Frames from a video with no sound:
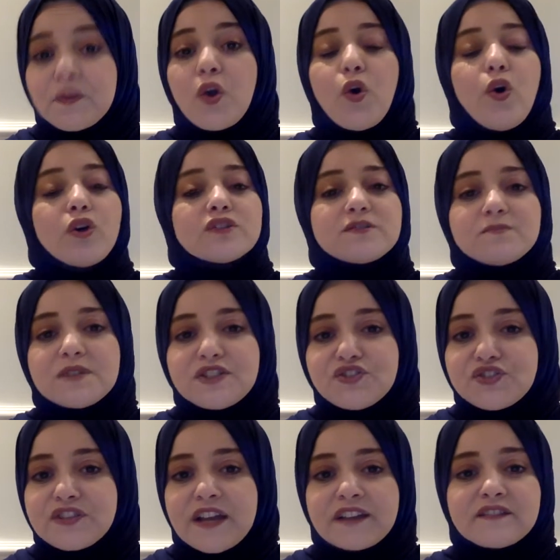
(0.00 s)
All speech
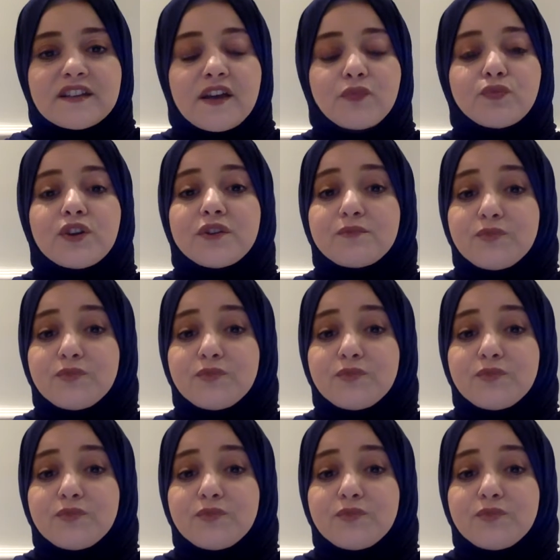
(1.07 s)
data were